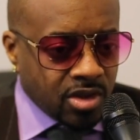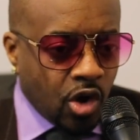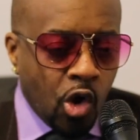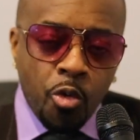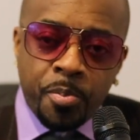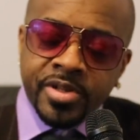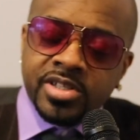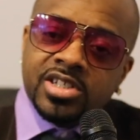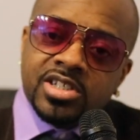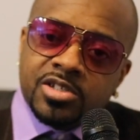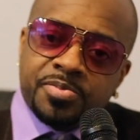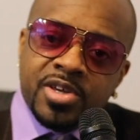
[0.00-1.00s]
open to
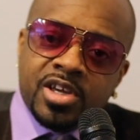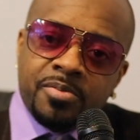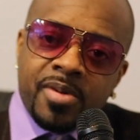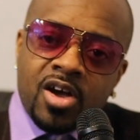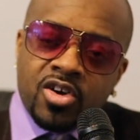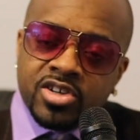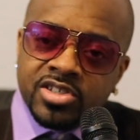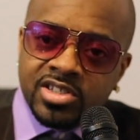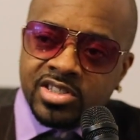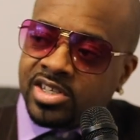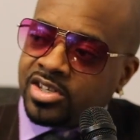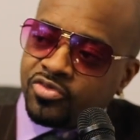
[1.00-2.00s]
speak about because
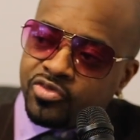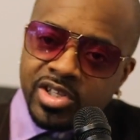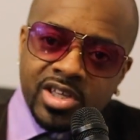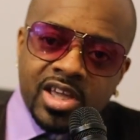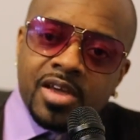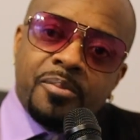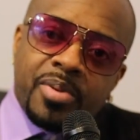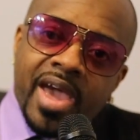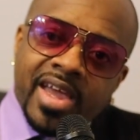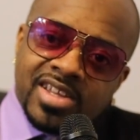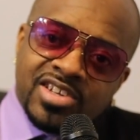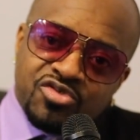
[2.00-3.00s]
it didn't really
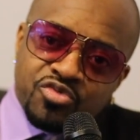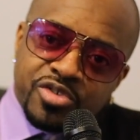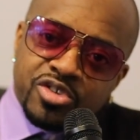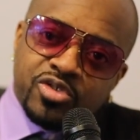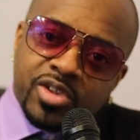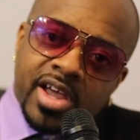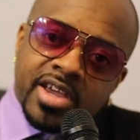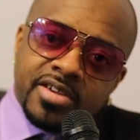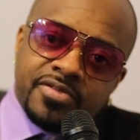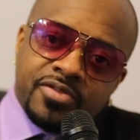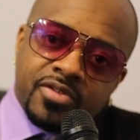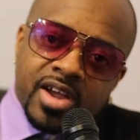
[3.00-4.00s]
impact his real
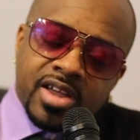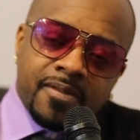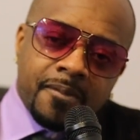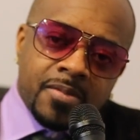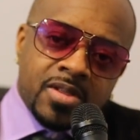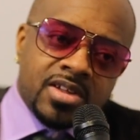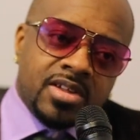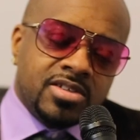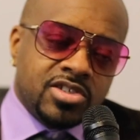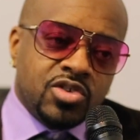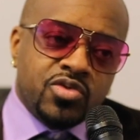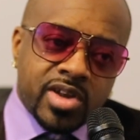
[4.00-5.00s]
life, right?
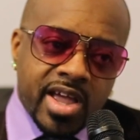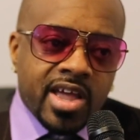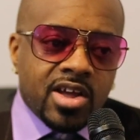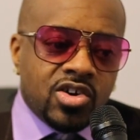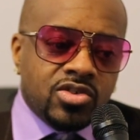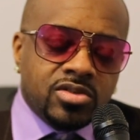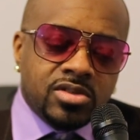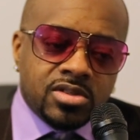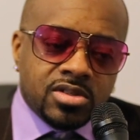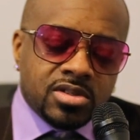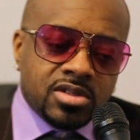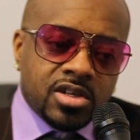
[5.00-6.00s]
So now,
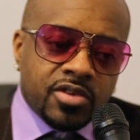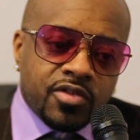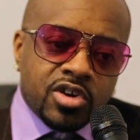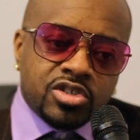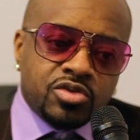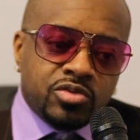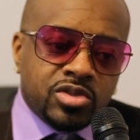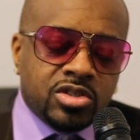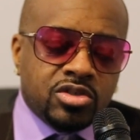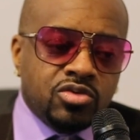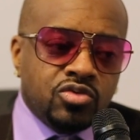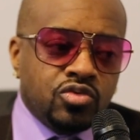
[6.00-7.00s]
if Usher was
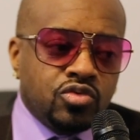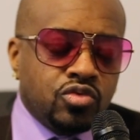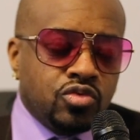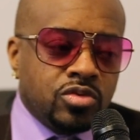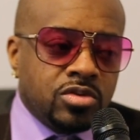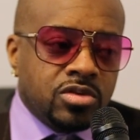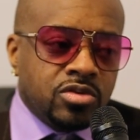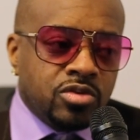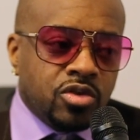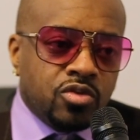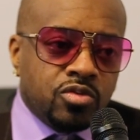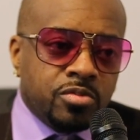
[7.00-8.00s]
to,
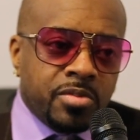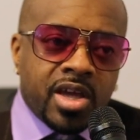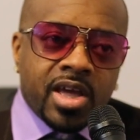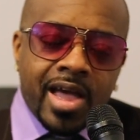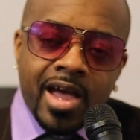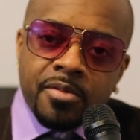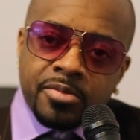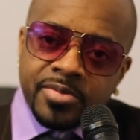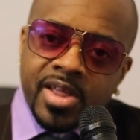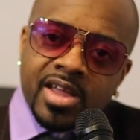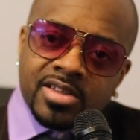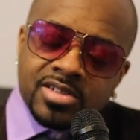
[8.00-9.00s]
make an album
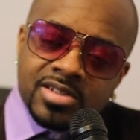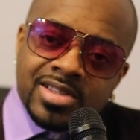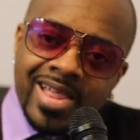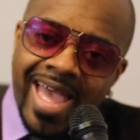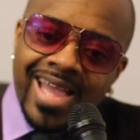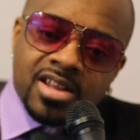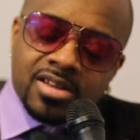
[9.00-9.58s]
that's that